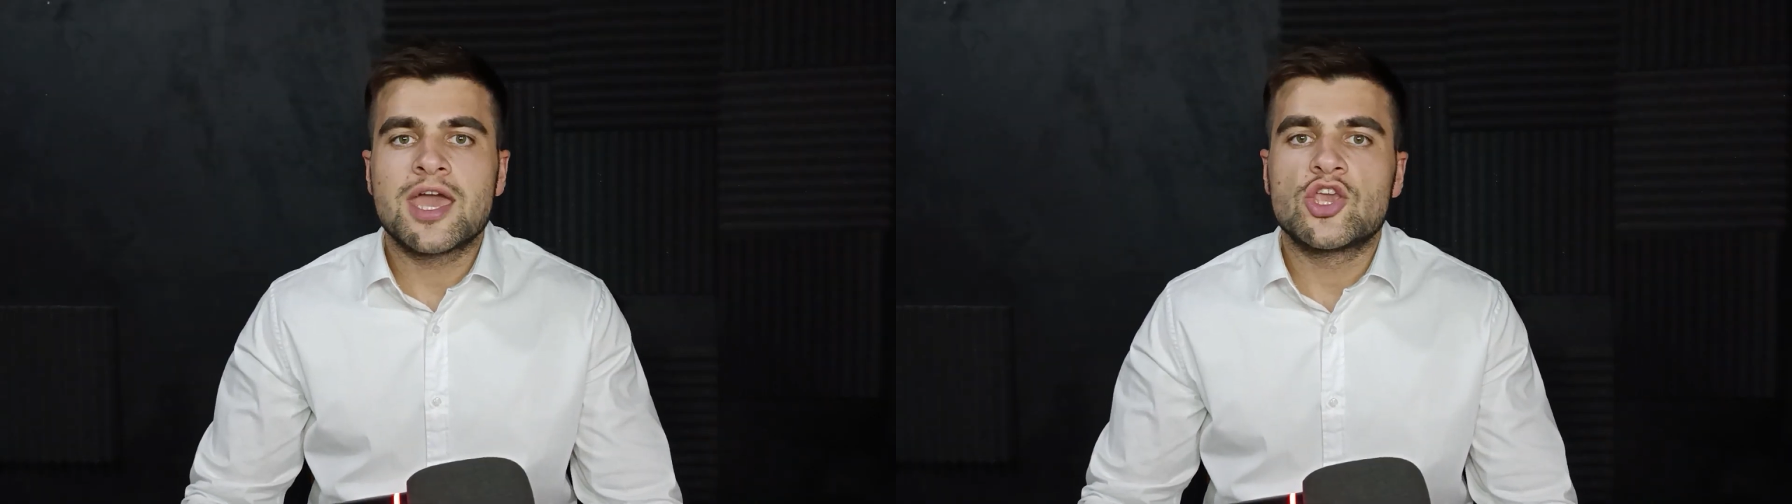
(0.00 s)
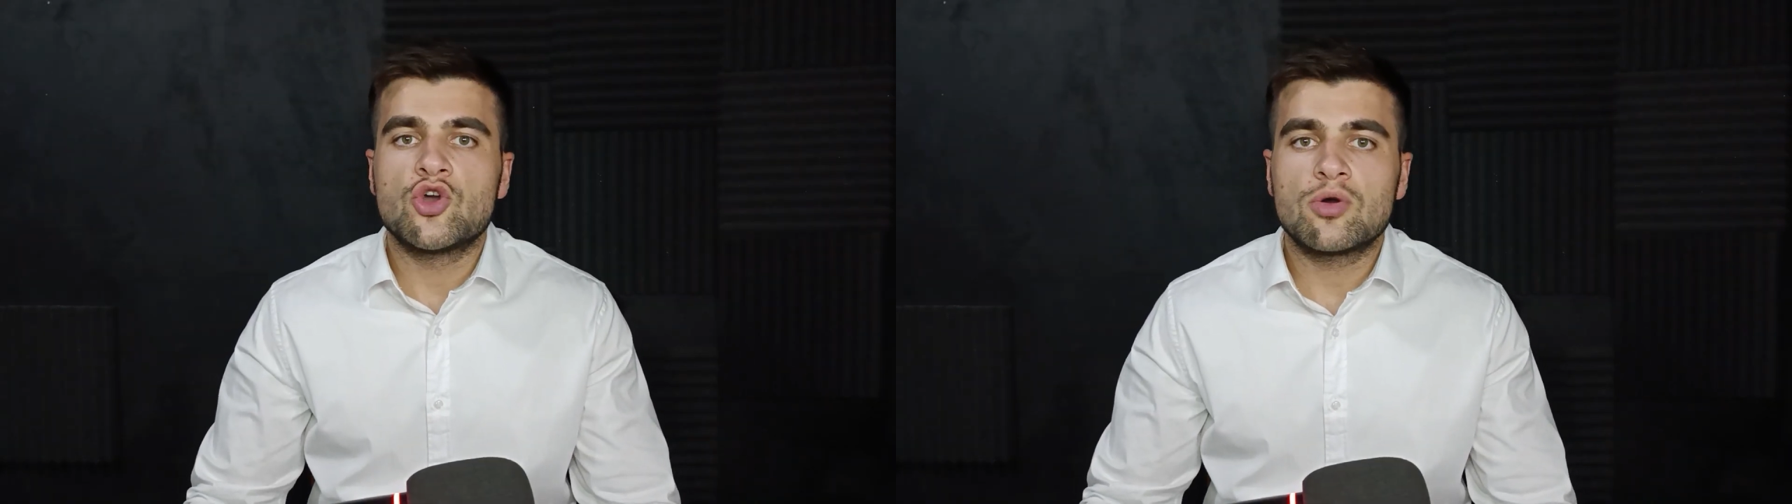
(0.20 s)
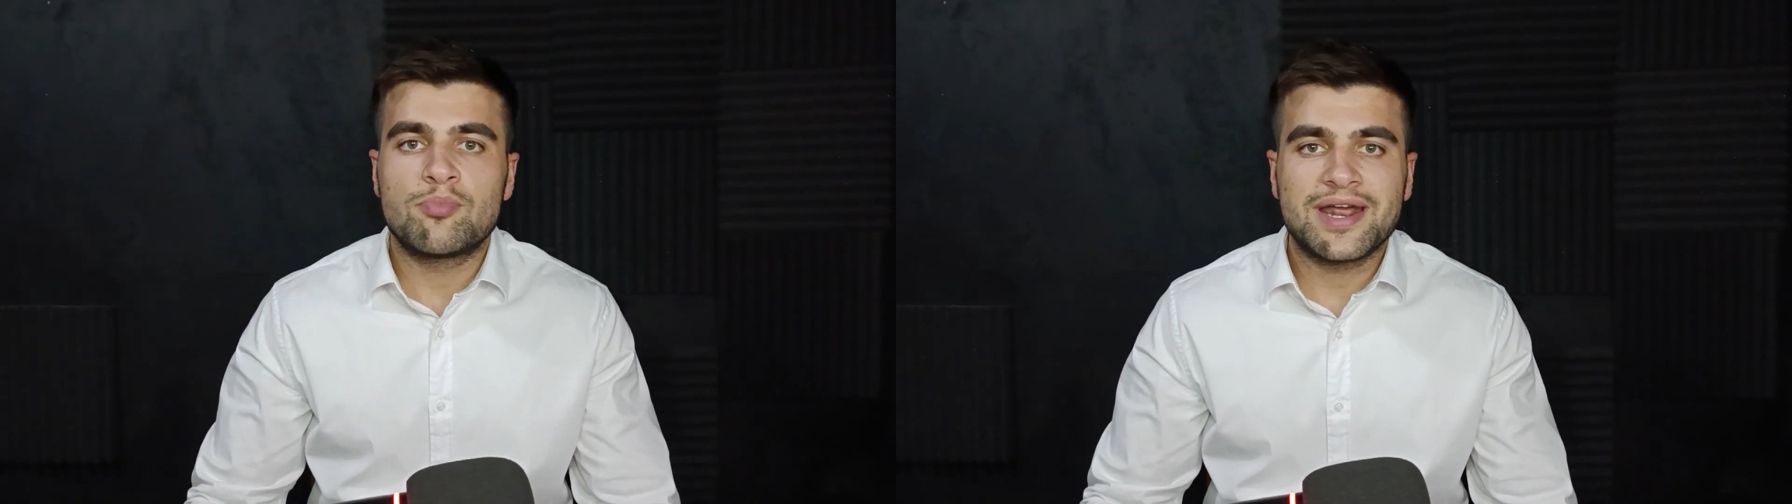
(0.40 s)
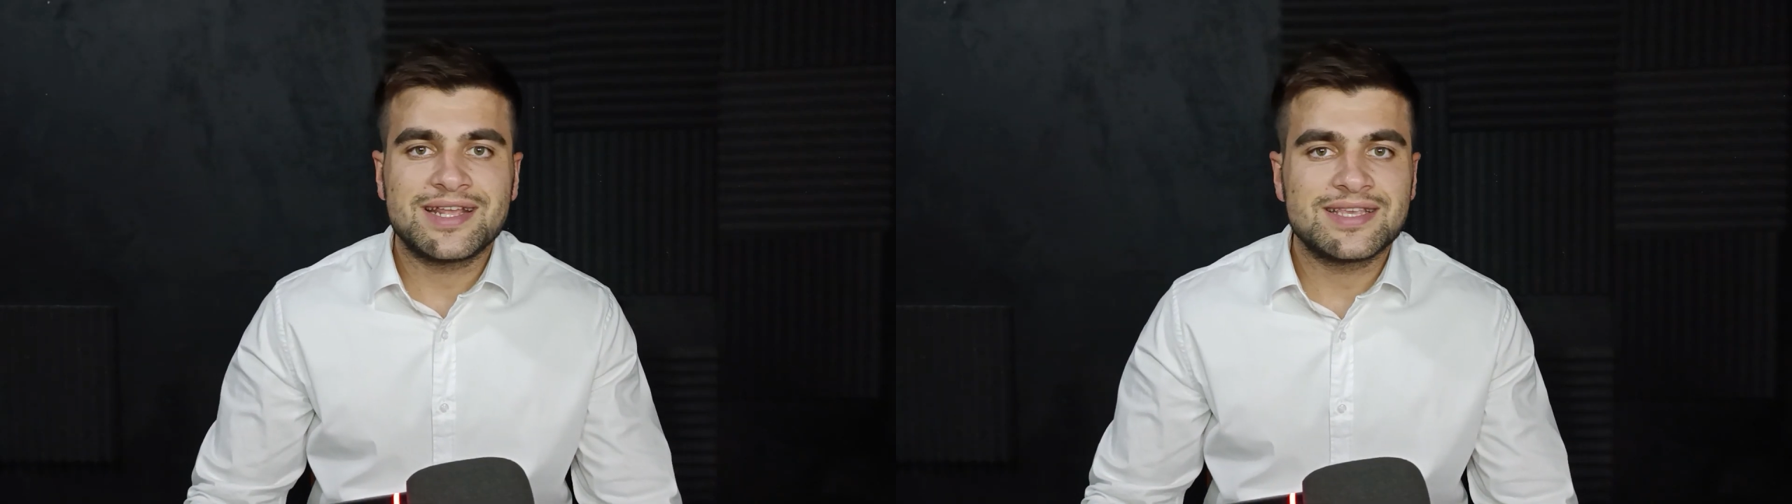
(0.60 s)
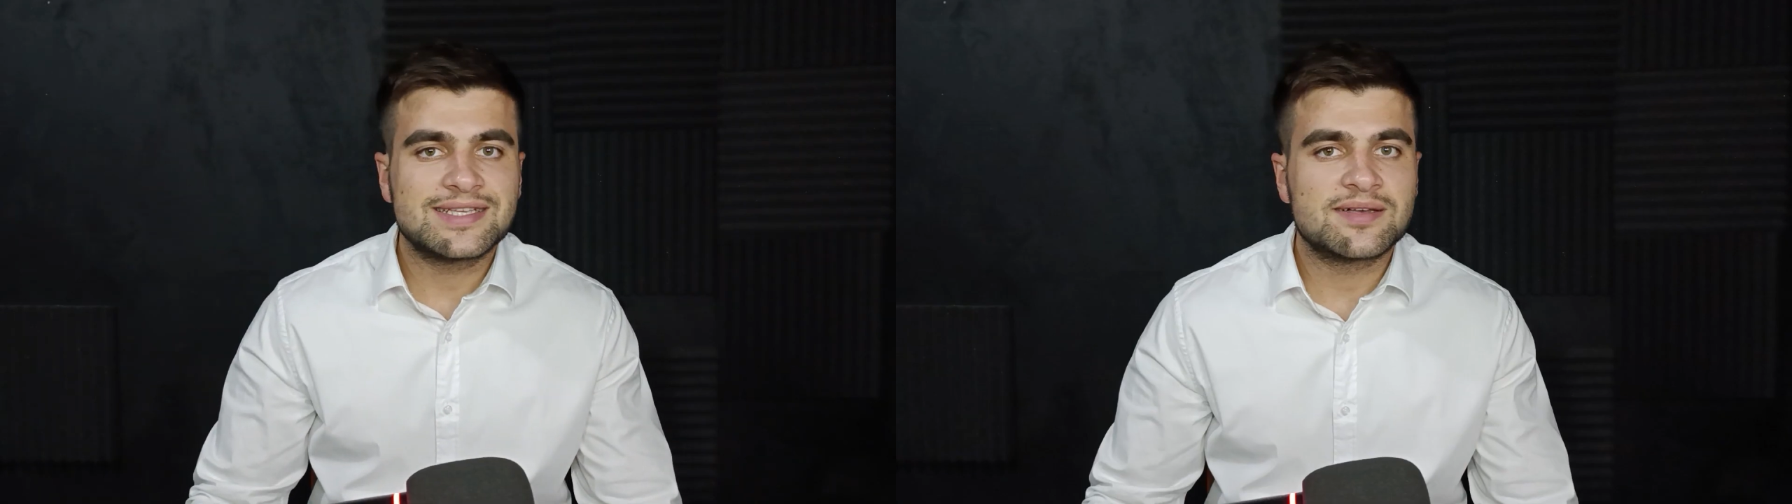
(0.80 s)
Your
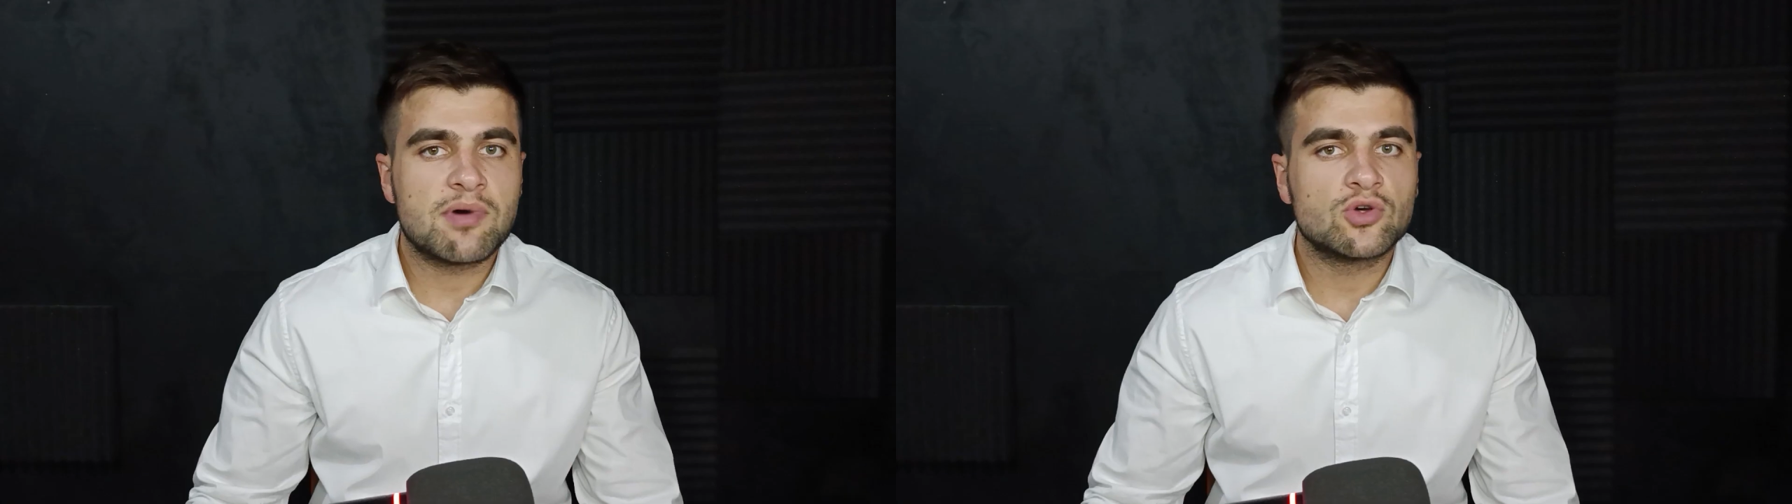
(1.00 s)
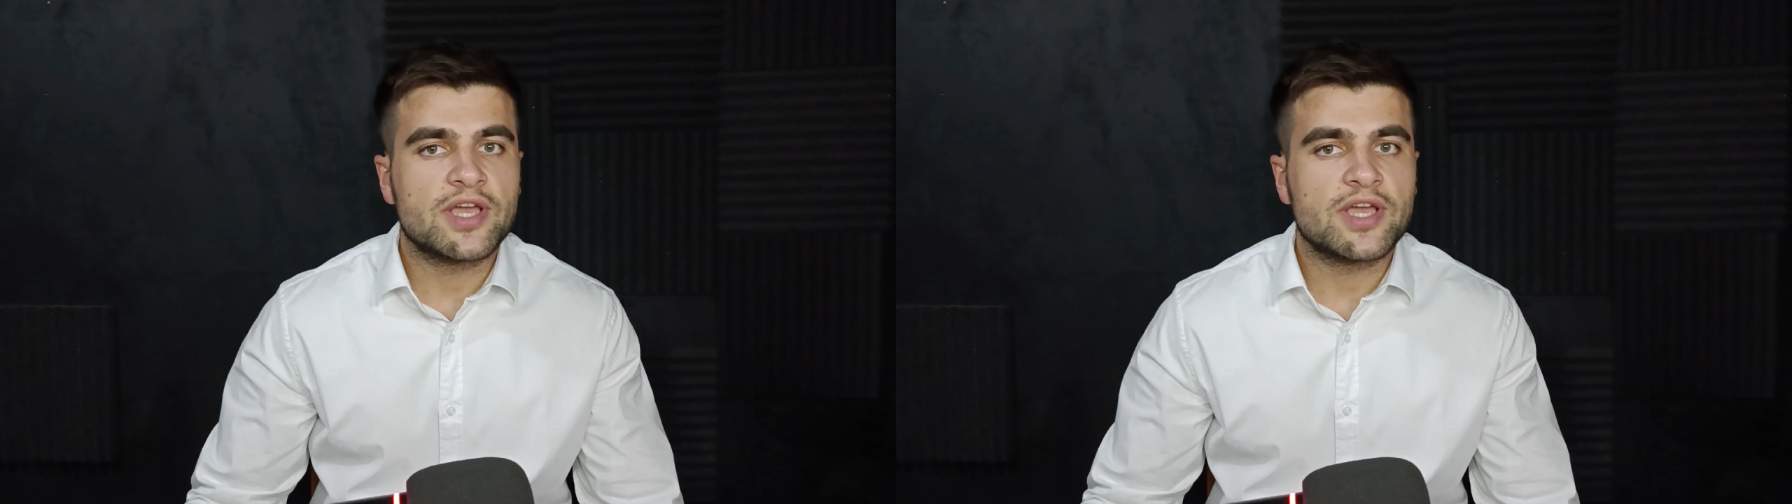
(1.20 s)
brain is about